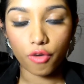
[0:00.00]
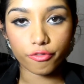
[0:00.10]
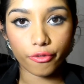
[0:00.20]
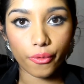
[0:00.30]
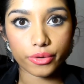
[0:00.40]

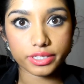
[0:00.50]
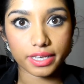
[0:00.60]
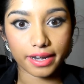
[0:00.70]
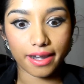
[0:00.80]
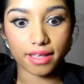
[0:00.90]
four
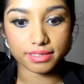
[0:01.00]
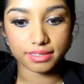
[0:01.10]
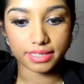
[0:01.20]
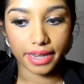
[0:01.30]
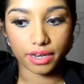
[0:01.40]
sunglasses
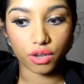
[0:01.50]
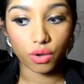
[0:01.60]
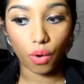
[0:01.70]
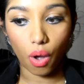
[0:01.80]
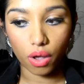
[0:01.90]
that
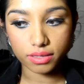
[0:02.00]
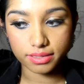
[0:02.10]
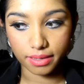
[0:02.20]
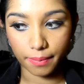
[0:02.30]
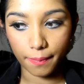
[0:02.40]
look
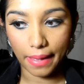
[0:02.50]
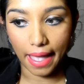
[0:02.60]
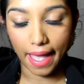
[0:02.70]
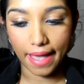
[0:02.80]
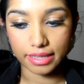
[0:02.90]
awesome
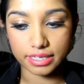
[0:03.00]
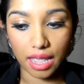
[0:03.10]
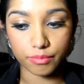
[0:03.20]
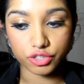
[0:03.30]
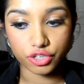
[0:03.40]
and
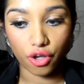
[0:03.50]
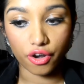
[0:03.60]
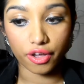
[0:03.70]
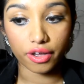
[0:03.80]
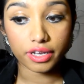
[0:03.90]
I'm just
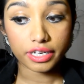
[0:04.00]
gonna